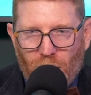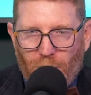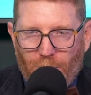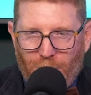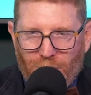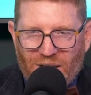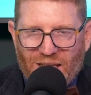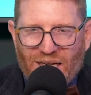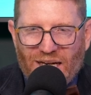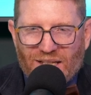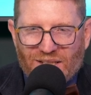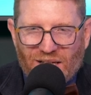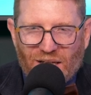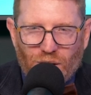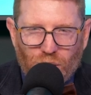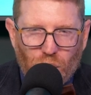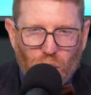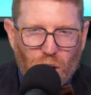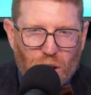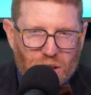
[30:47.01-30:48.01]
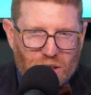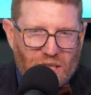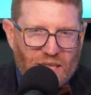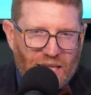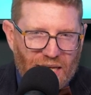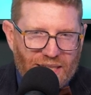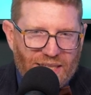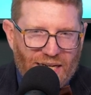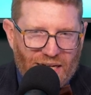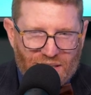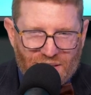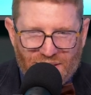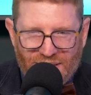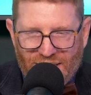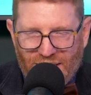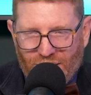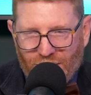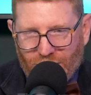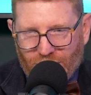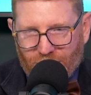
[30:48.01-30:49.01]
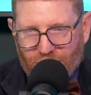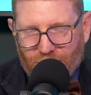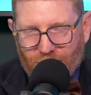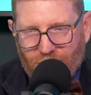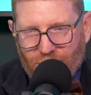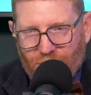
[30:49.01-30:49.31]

But then as I look to that next gear,